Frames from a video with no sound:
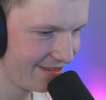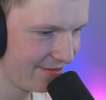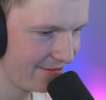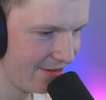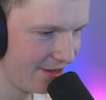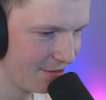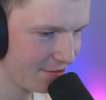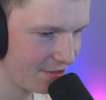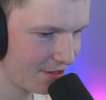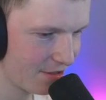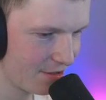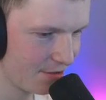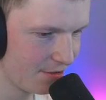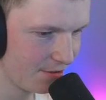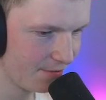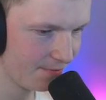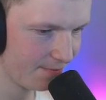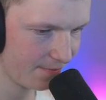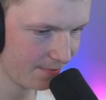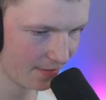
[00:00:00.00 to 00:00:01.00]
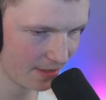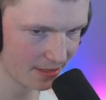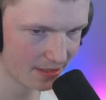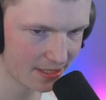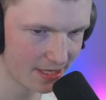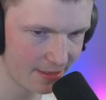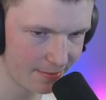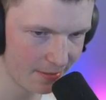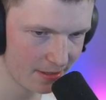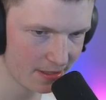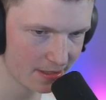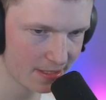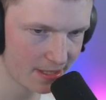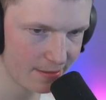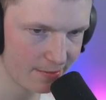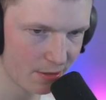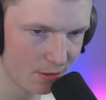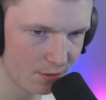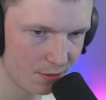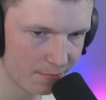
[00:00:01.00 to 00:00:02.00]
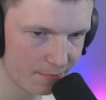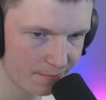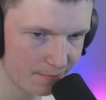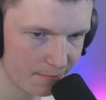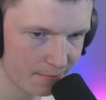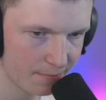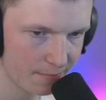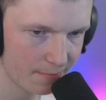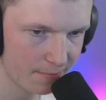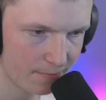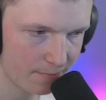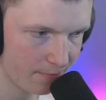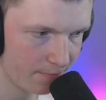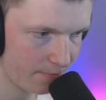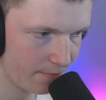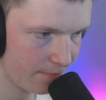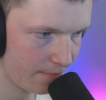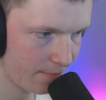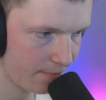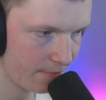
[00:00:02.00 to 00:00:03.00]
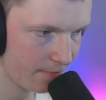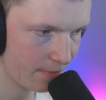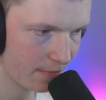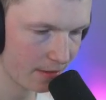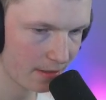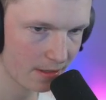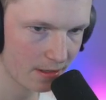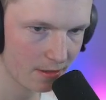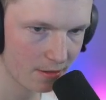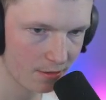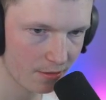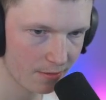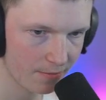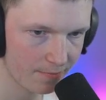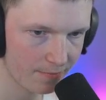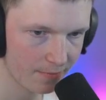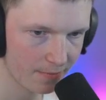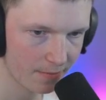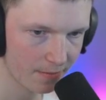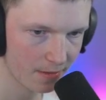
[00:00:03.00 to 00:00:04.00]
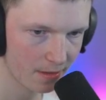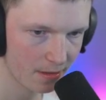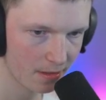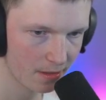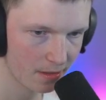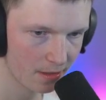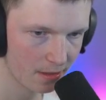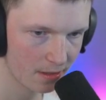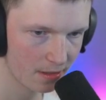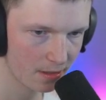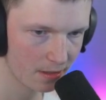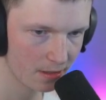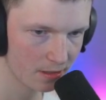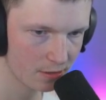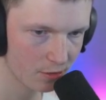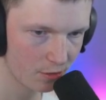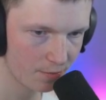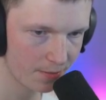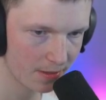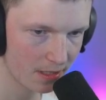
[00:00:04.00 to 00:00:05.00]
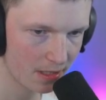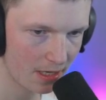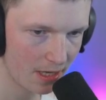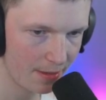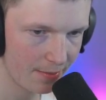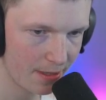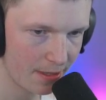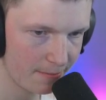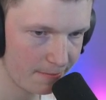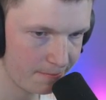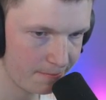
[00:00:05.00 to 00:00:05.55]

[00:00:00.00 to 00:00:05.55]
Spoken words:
How's it go? Let's keep her going. There you go. It's open climber.